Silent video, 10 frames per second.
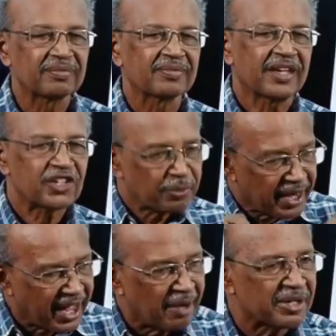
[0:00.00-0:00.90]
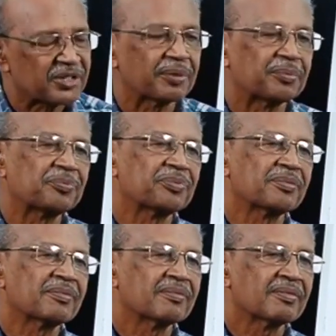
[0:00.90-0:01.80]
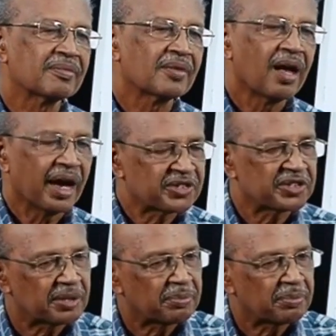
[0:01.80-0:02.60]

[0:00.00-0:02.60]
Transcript: That's my habit. I sit up